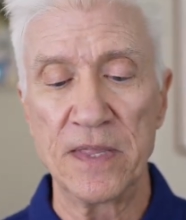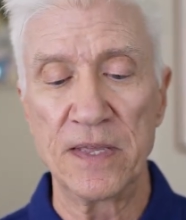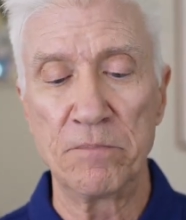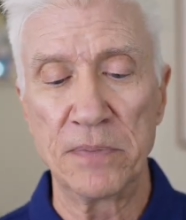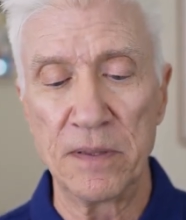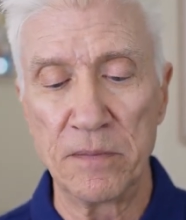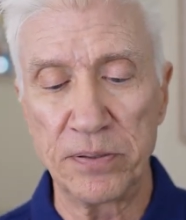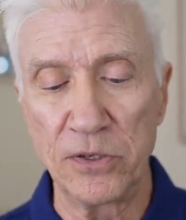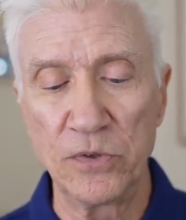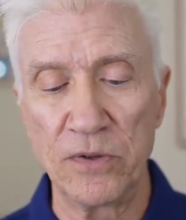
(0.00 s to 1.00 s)
the
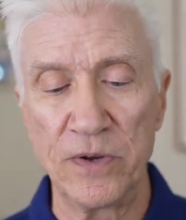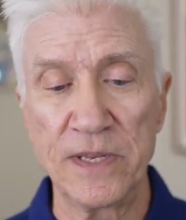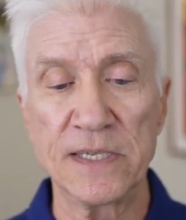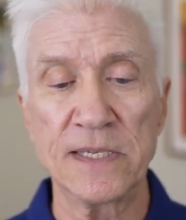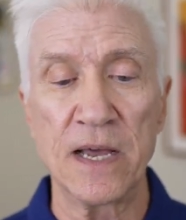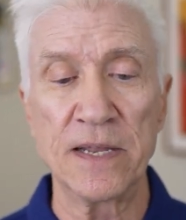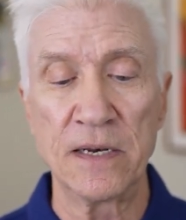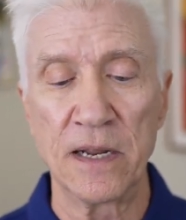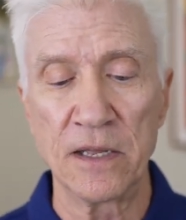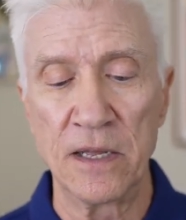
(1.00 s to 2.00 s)
Pluto, when the
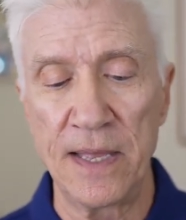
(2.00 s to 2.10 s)
Sun